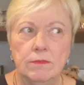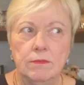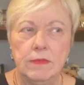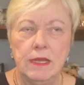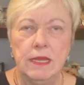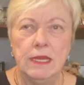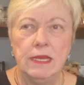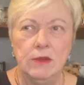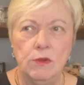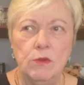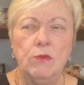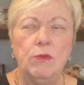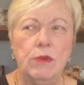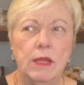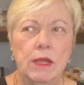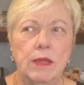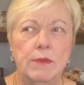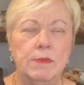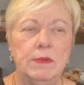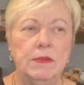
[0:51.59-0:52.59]
Illinois,
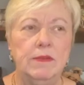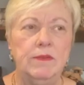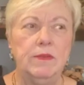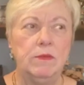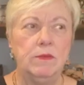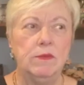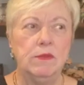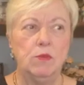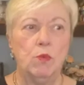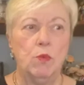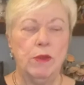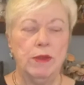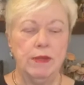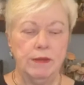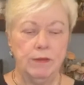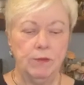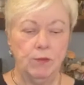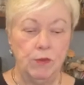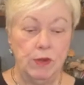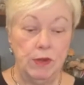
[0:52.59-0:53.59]
I believe it was
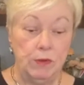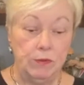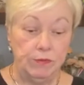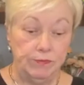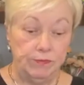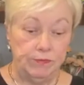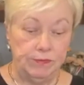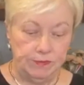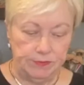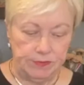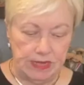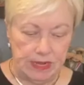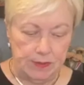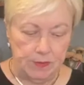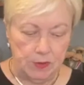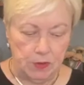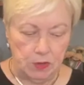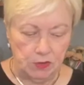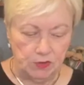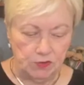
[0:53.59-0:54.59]
one time
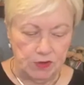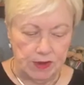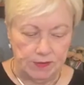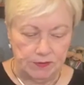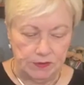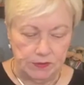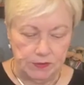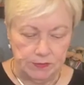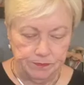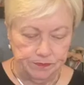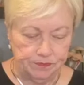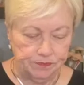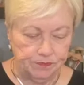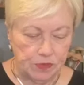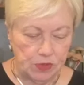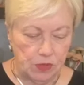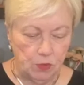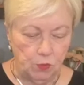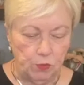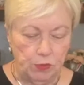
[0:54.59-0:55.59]
on our travels.
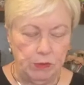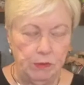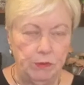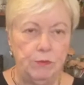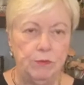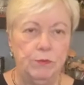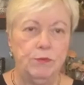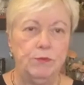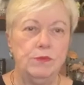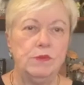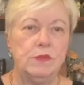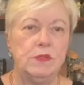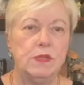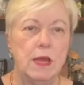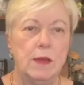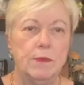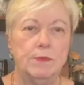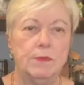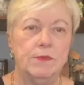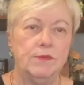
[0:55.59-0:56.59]
We
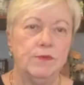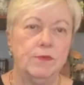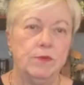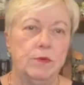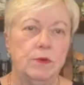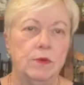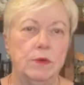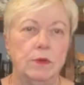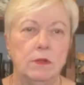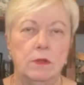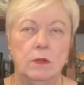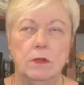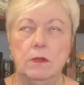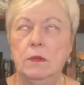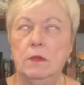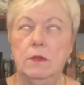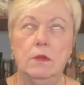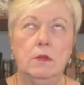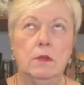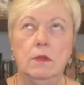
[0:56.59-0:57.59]
stopped for
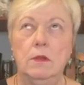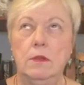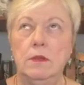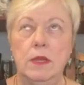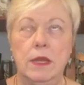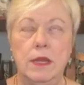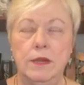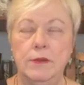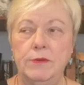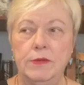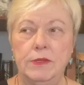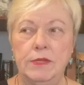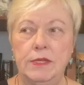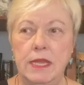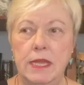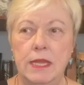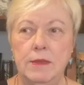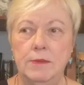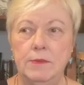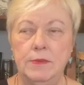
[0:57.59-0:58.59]
the 100th
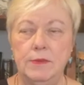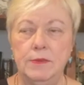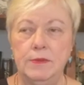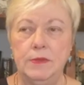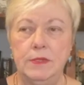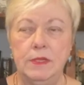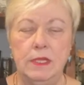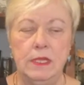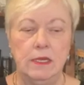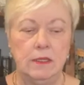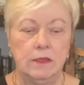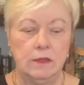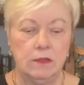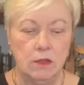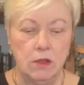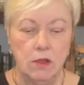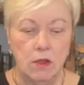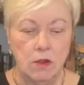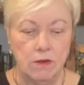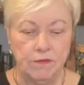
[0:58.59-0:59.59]
time to get the car